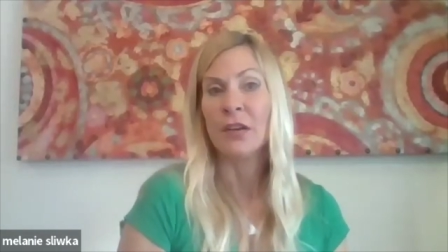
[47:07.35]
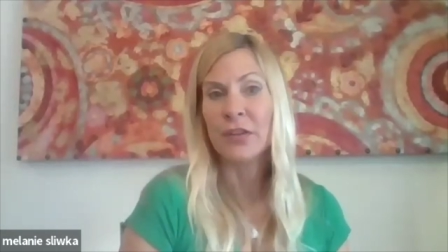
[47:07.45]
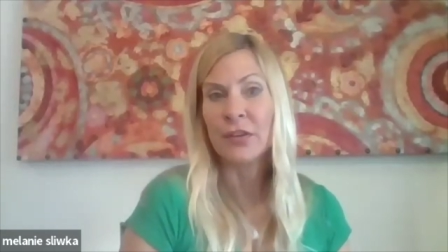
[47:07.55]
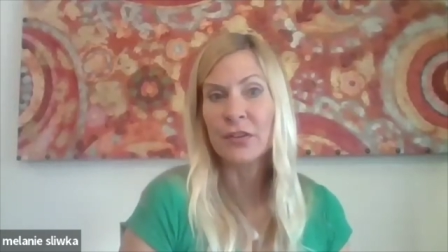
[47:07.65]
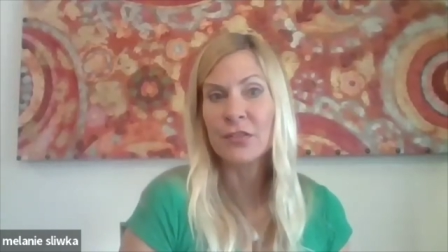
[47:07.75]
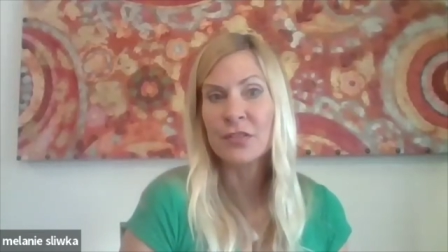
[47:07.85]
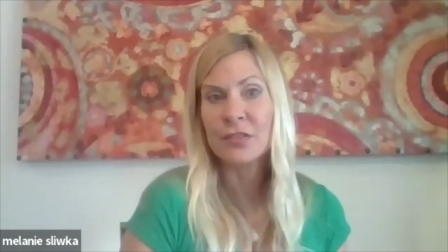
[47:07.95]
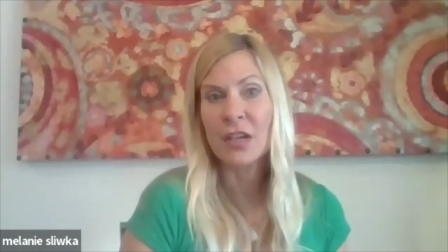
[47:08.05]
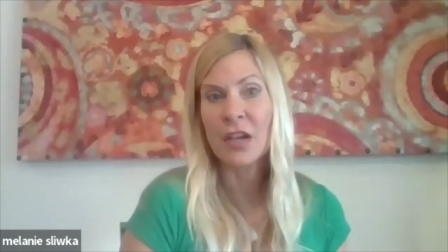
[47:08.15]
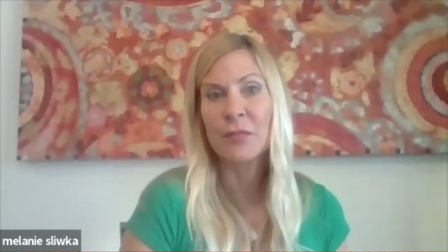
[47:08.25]
There's
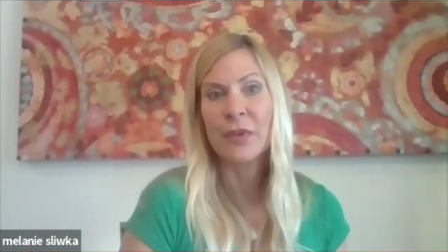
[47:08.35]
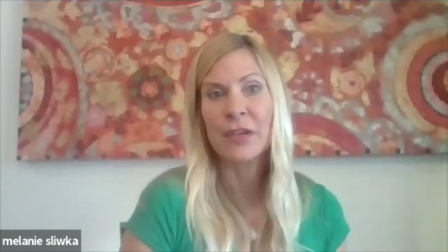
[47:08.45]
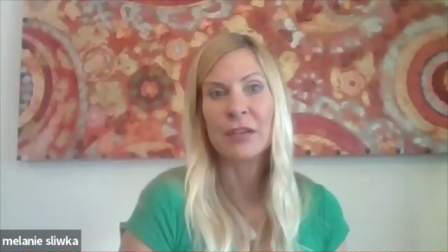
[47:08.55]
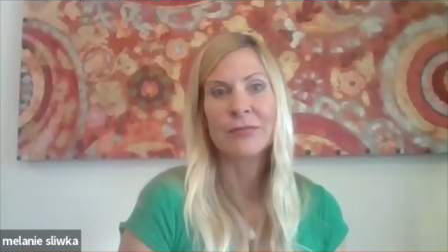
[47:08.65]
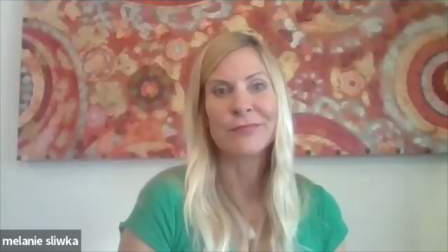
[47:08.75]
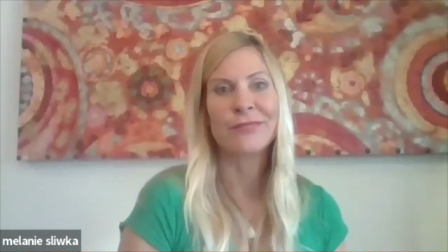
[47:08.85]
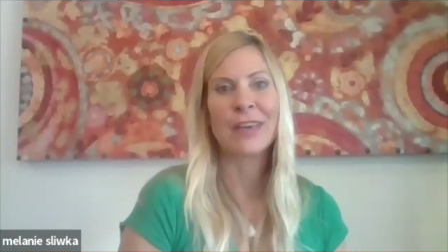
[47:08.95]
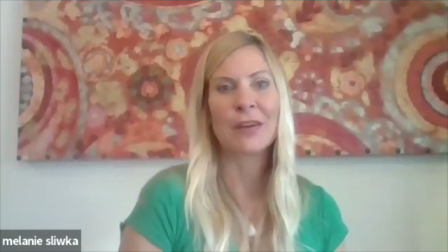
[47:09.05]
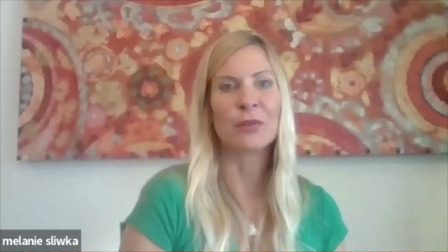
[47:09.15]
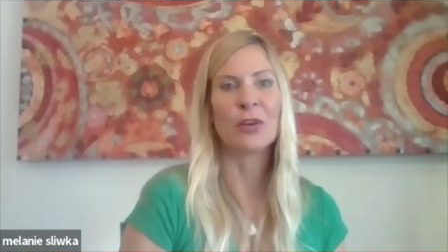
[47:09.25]
some like
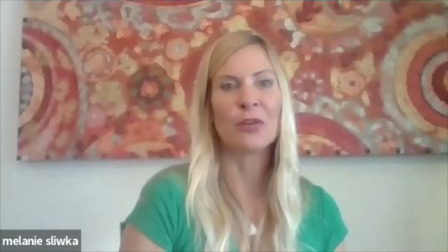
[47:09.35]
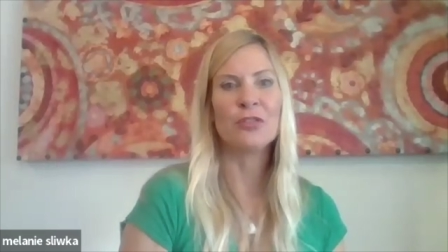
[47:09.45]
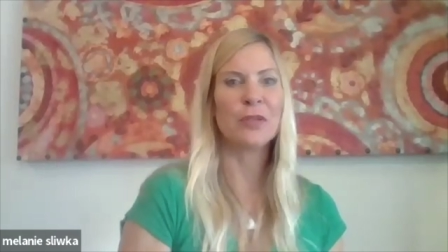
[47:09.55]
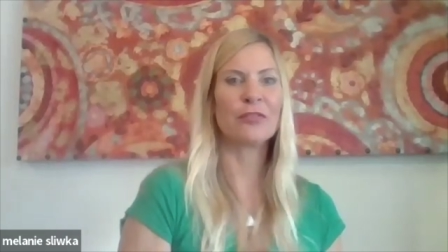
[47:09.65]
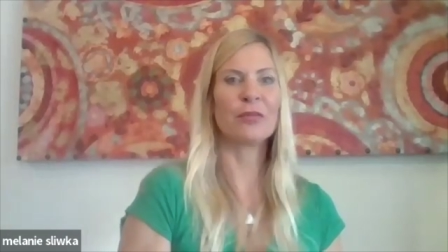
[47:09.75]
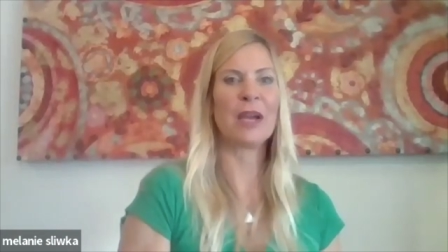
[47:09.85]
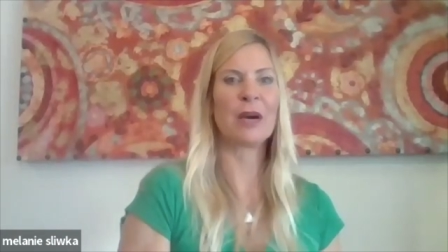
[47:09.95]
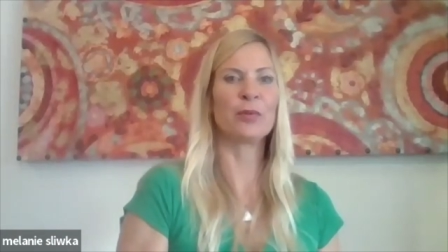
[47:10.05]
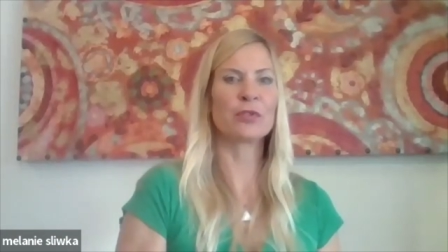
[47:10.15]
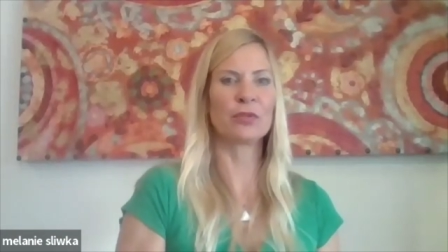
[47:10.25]
viral load you get from
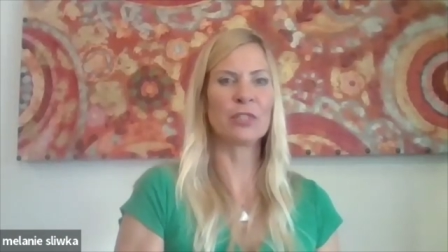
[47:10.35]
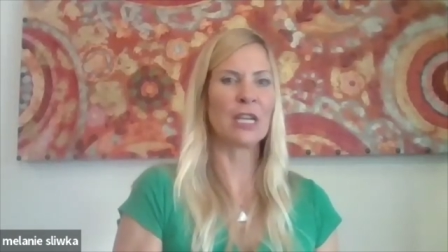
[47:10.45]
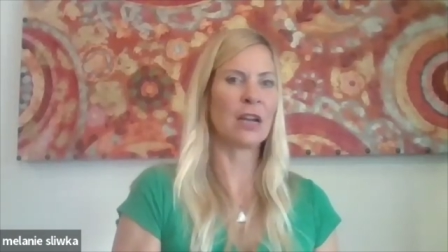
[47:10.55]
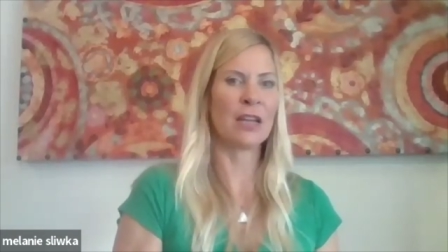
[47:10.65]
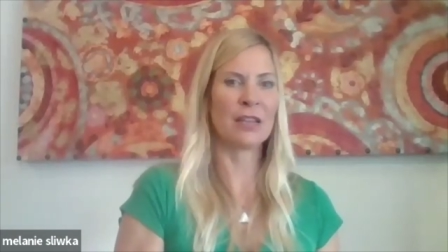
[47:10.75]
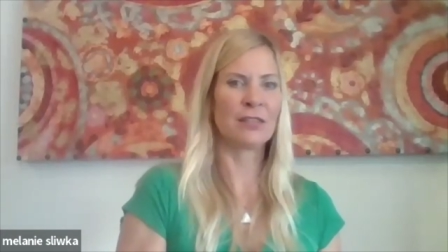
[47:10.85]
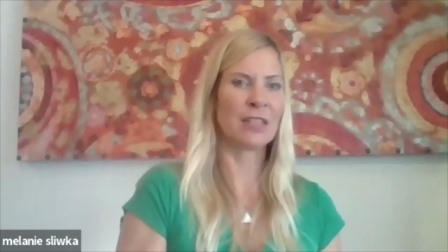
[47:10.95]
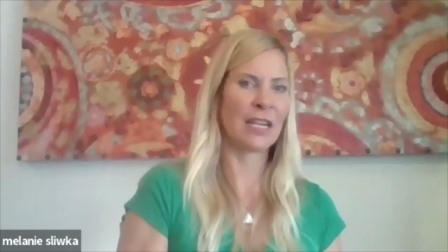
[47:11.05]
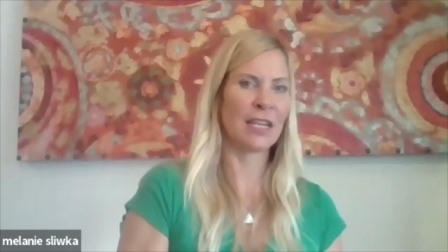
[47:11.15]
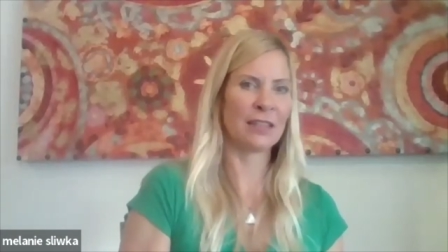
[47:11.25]
apples early on
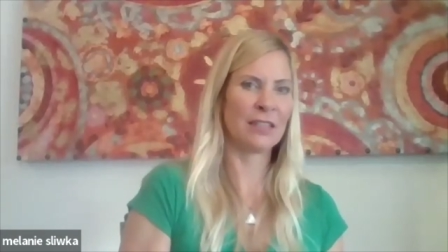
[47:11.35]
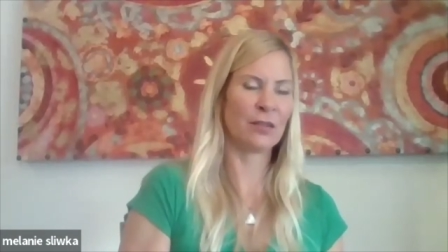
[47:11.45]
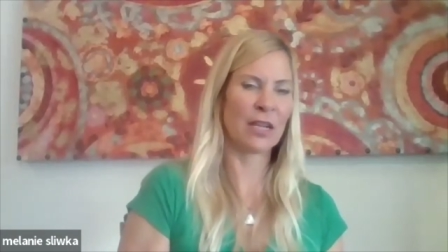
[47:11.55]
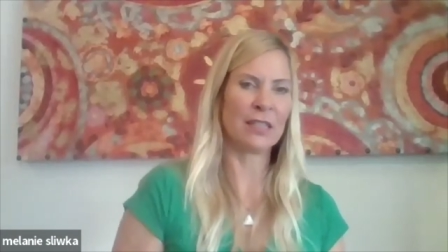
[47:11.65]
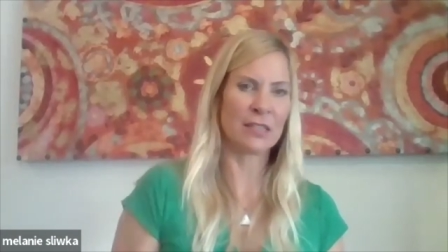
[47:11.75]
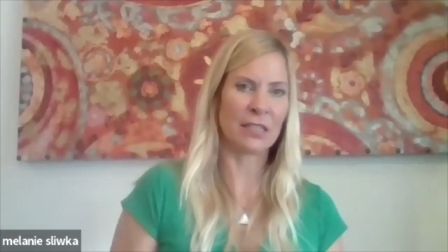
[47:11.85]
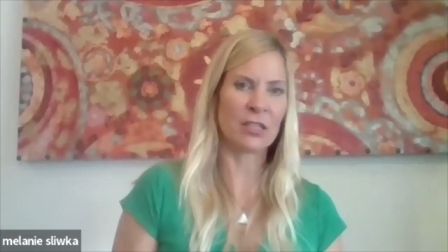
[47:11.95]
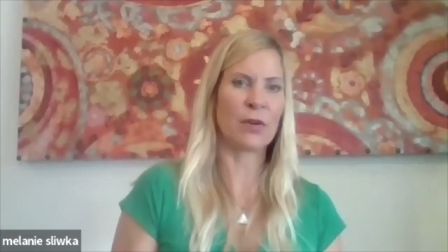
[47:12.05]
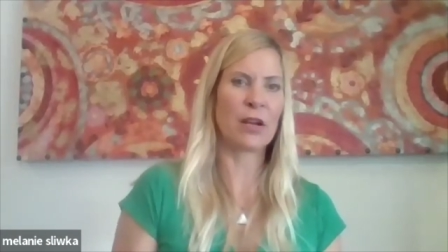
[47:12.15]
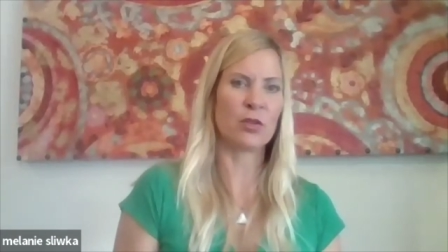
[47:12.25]
that, you know, kind of
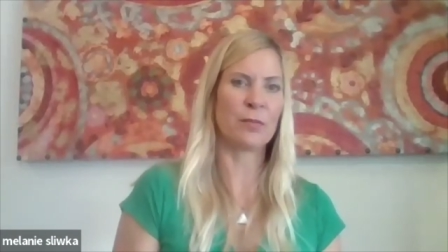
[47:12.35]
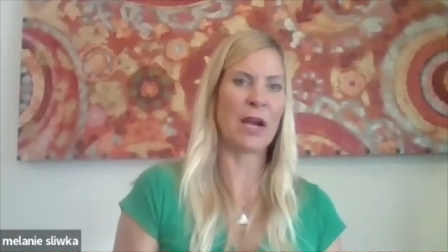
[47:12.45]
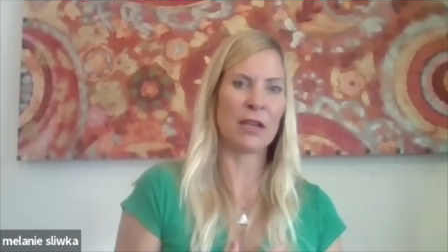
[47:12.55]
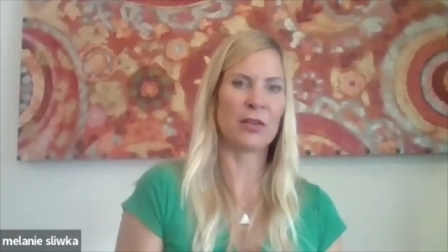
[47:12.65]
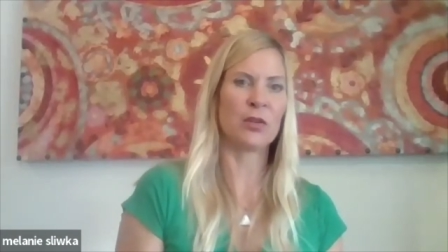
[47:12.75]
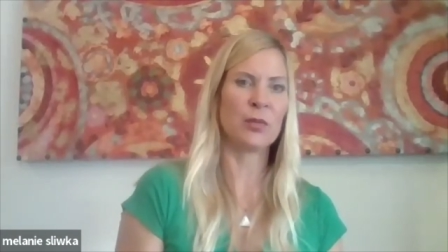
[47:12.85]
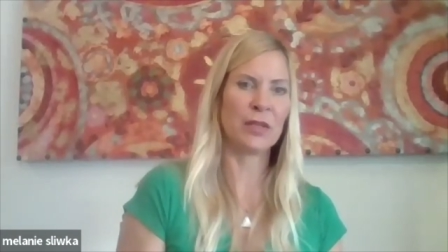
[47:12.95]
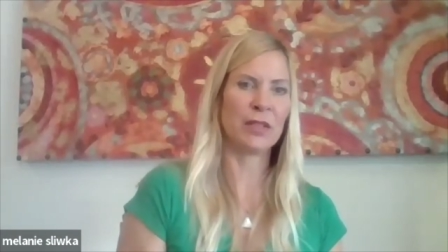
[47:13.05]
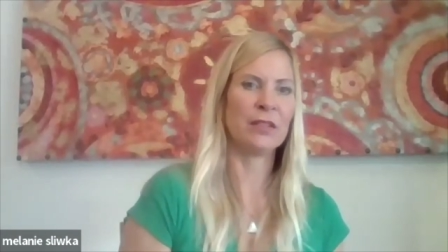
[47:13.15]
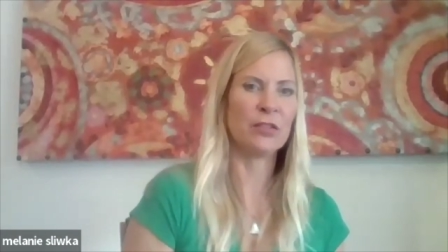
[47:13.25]
sticks around your biome
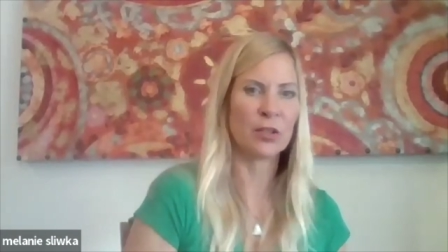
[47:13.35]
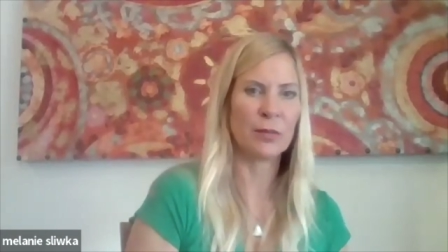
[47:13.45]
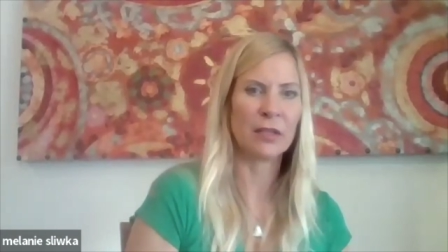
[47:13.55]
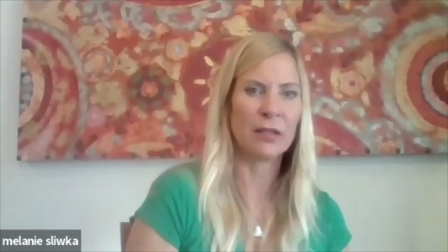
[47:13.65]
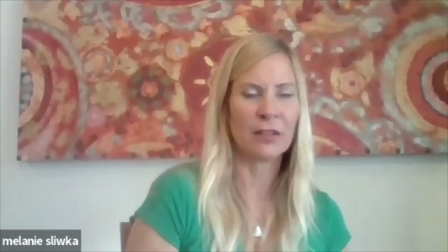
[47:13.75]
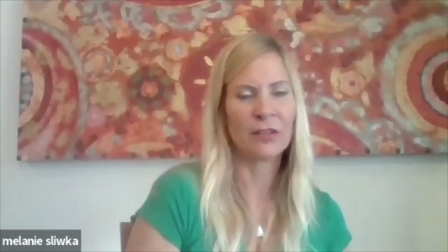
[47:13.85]
and you should be, you know.